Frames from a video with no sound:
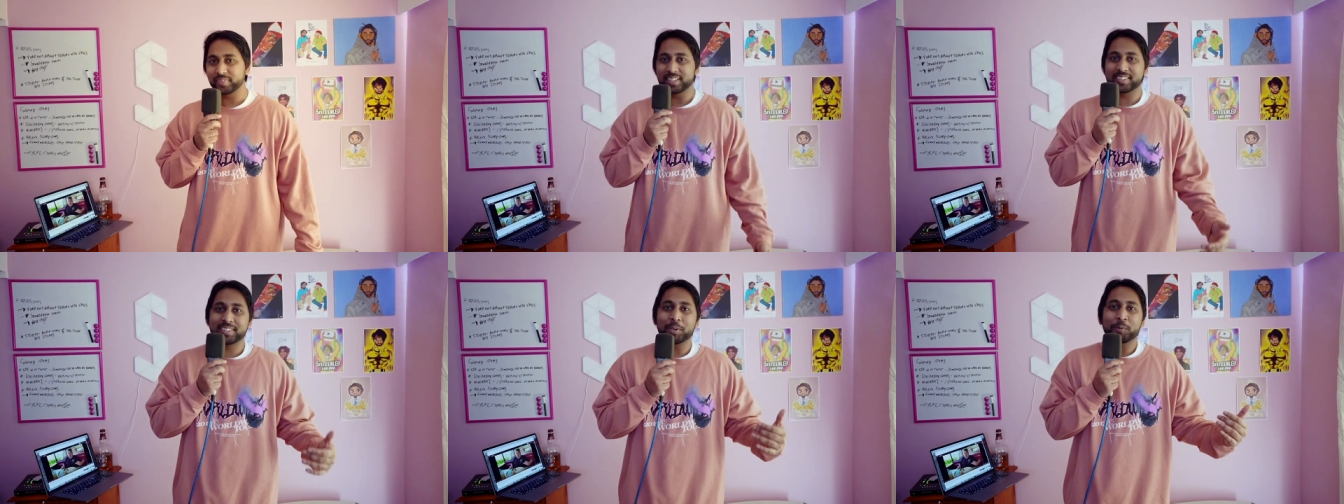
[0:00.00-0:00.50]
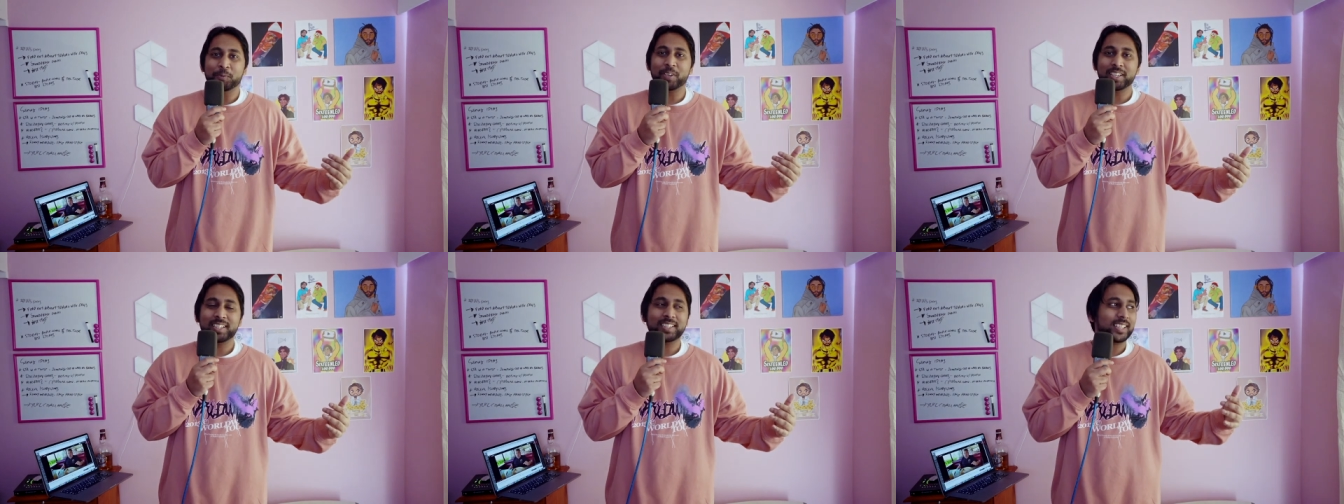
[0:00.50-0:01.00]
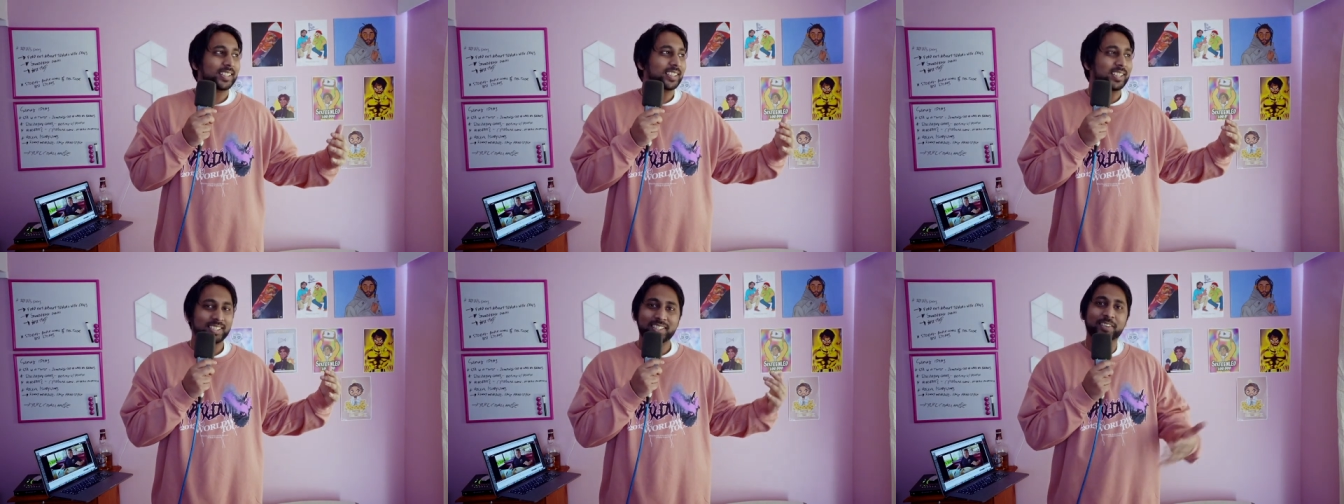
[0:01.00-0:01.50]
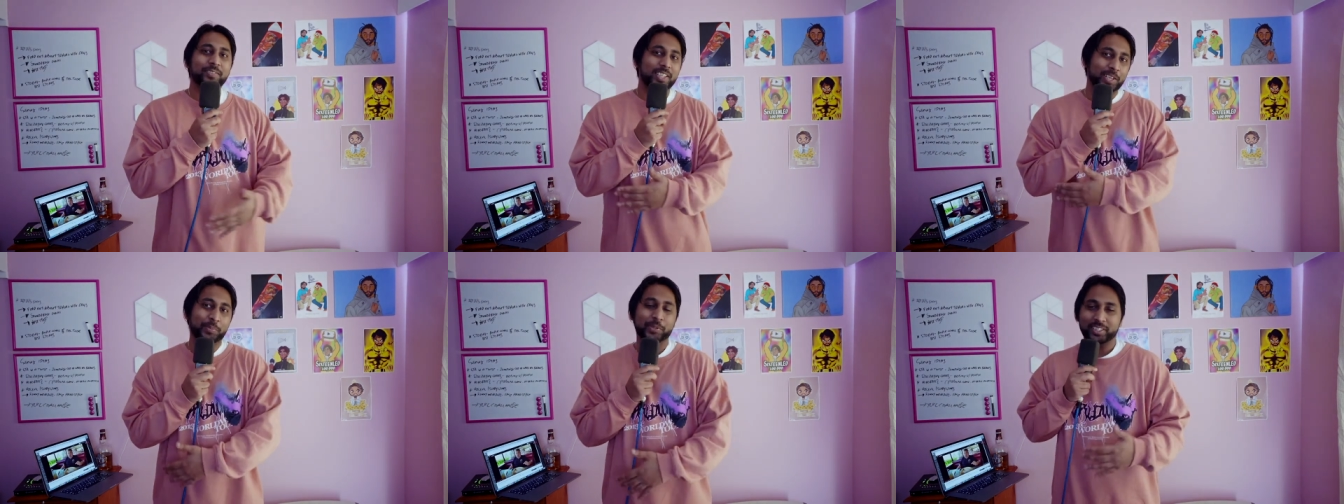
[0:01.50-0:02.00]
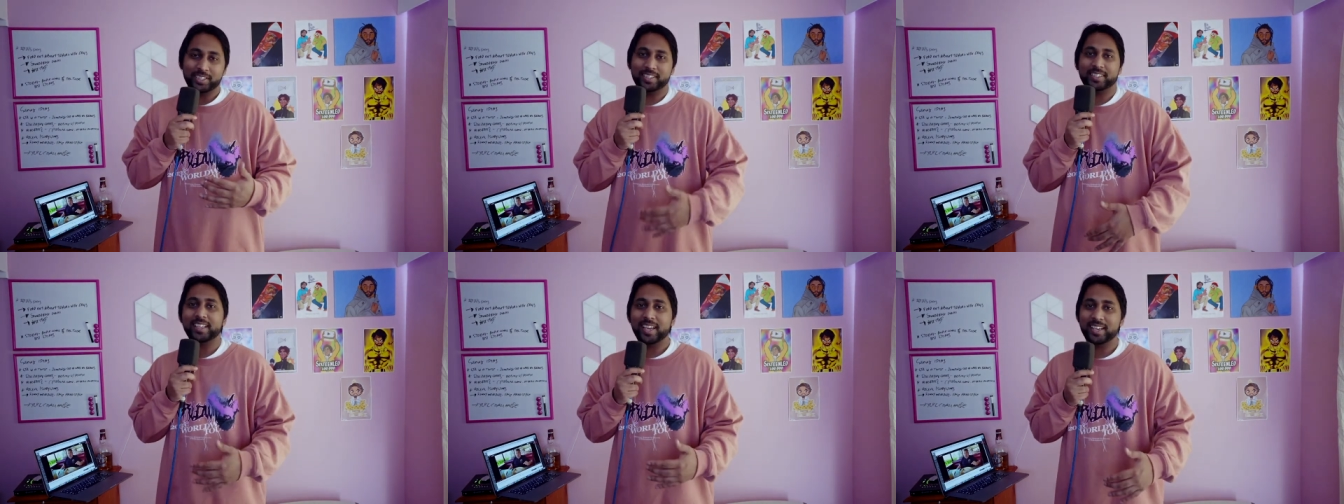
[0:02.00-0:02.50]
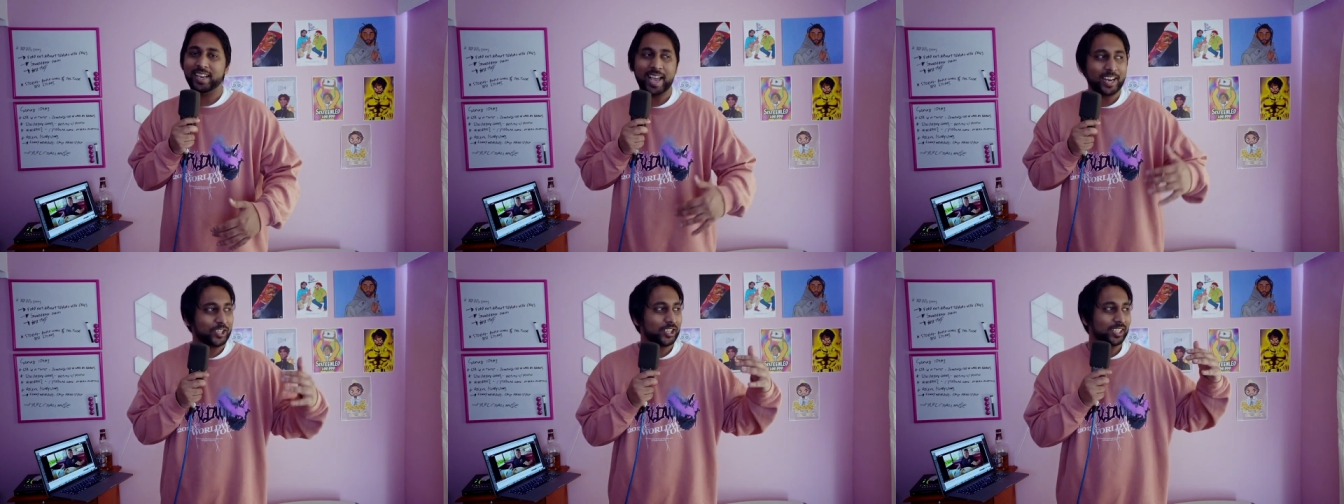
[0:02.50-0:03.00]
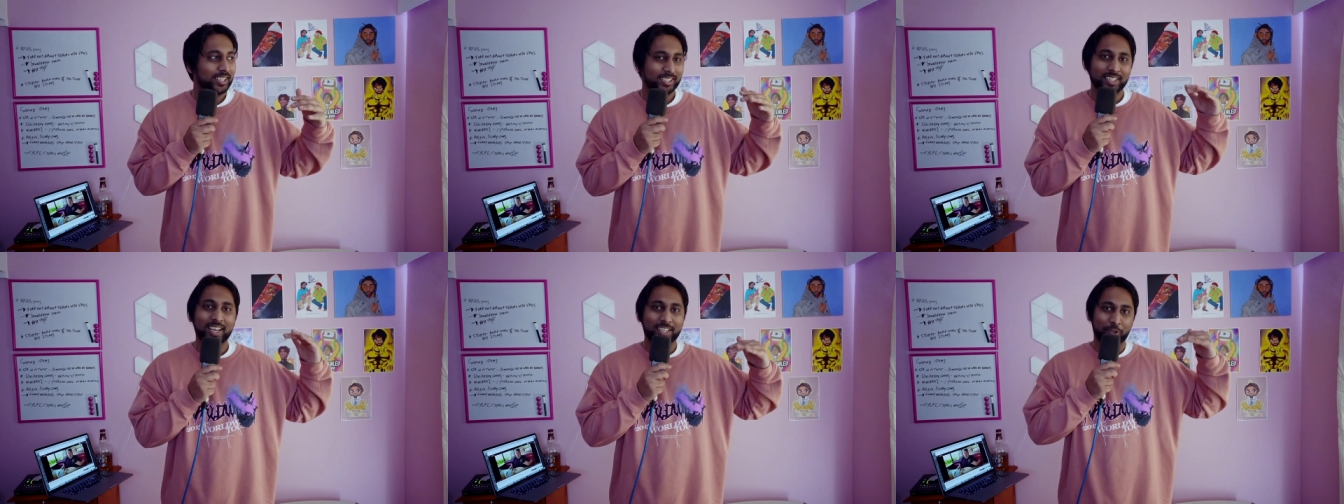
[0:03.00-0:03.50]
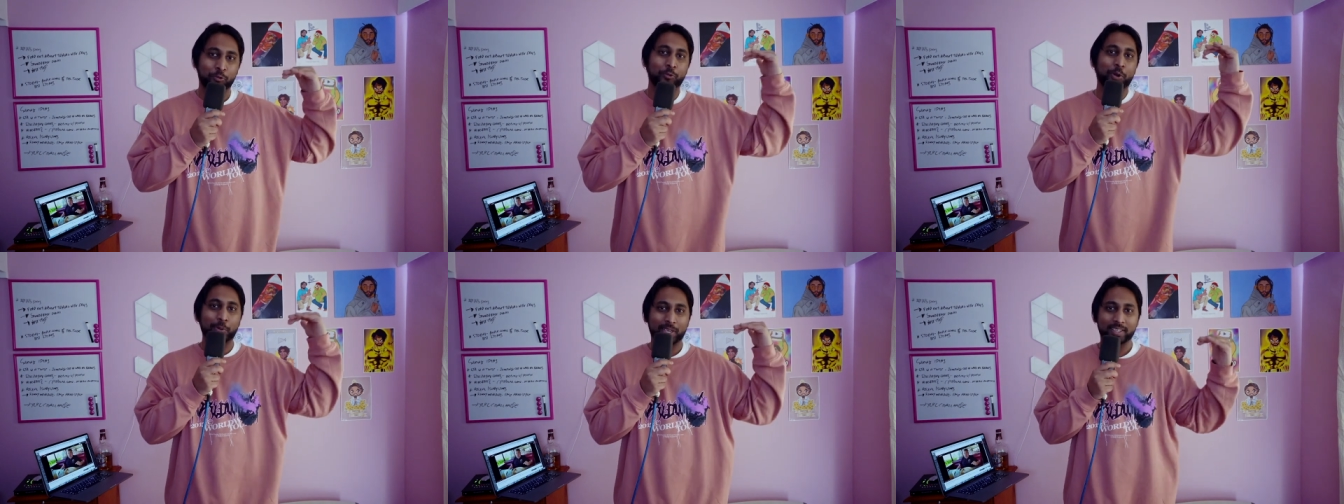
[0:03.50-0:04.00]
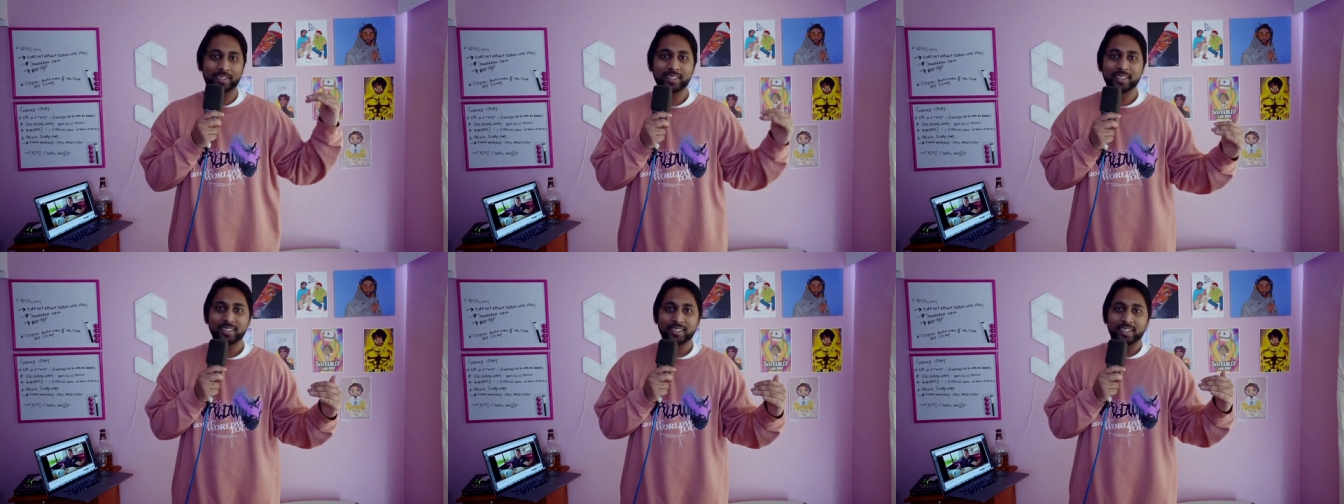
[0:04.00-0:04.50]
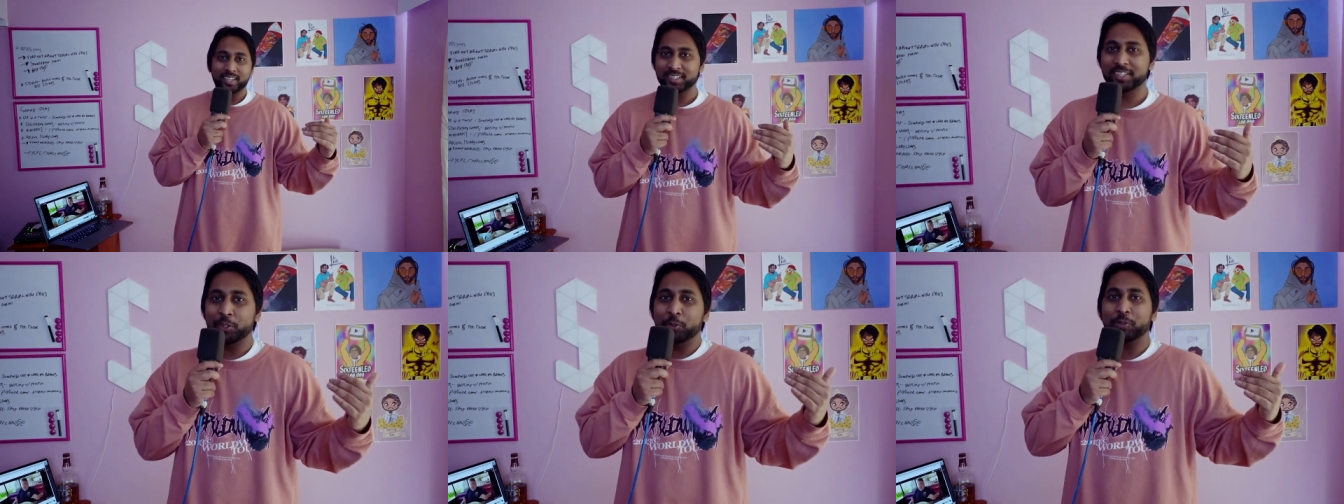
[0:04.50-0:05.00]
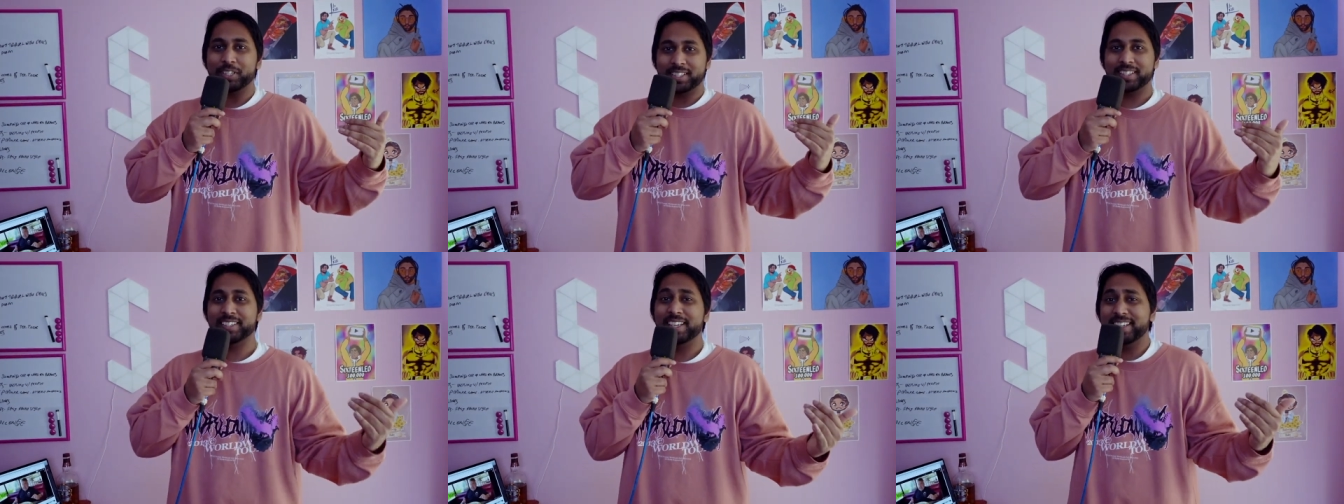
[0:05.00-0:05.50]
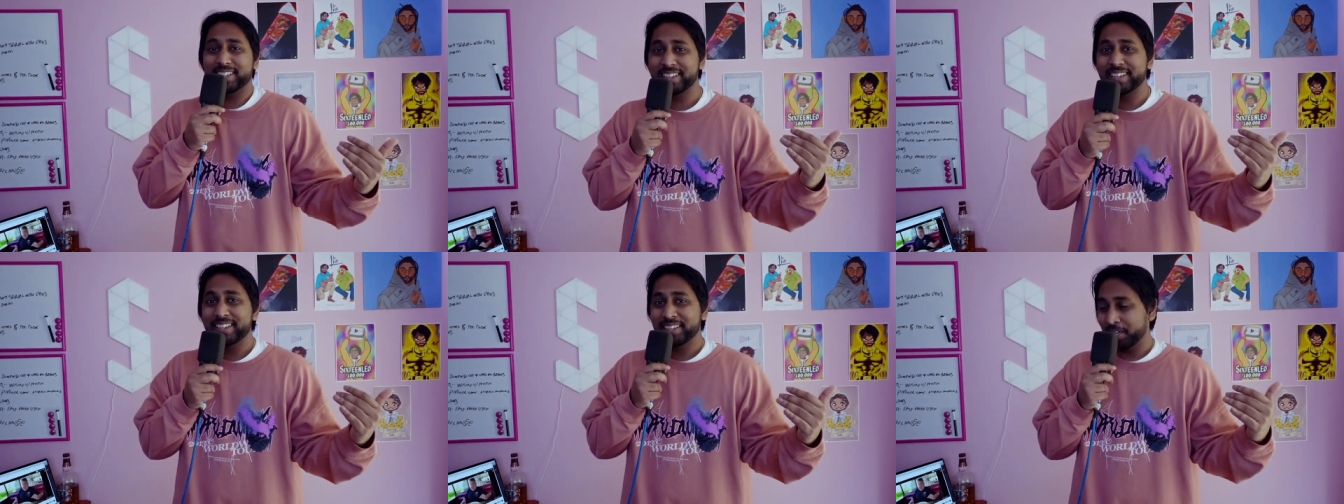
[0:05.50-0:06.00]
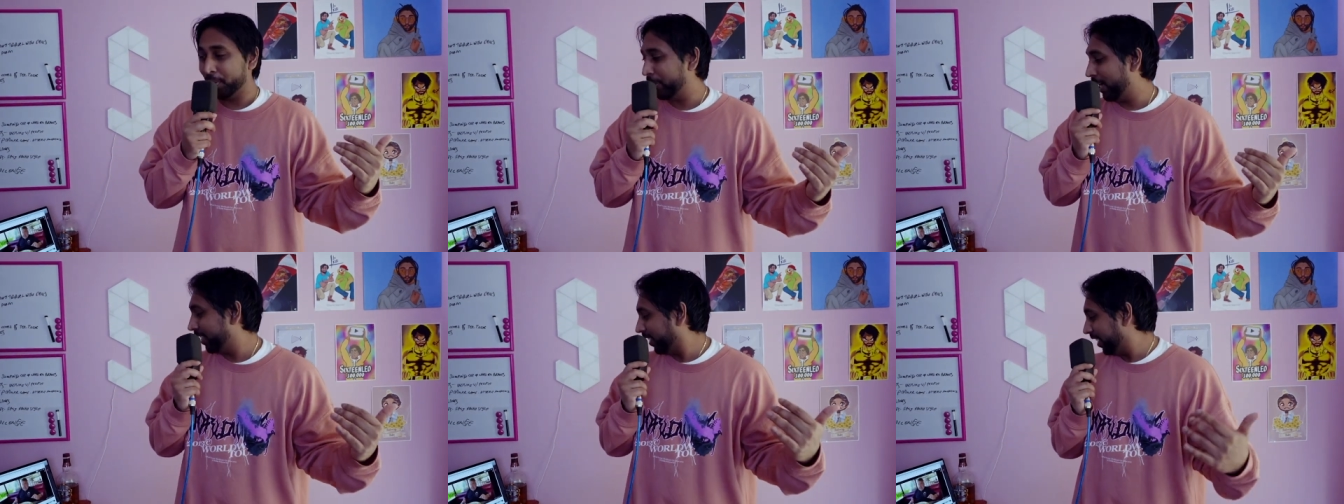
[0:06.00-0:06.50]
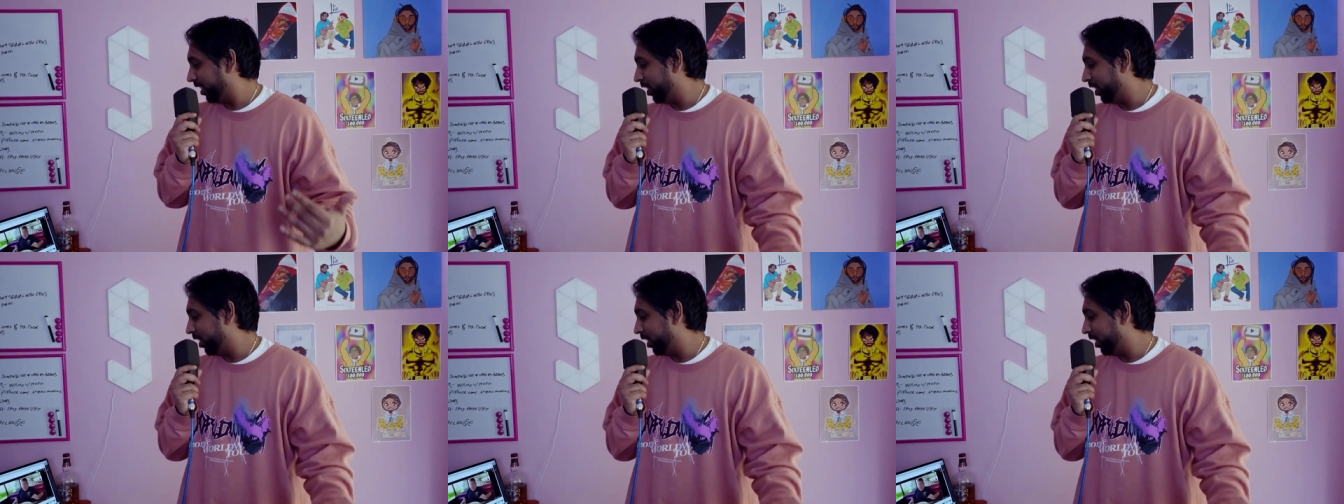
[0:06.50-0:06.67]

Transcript: It's so funny that the stuff that he put to the side actually started growing until you could see it coming out of the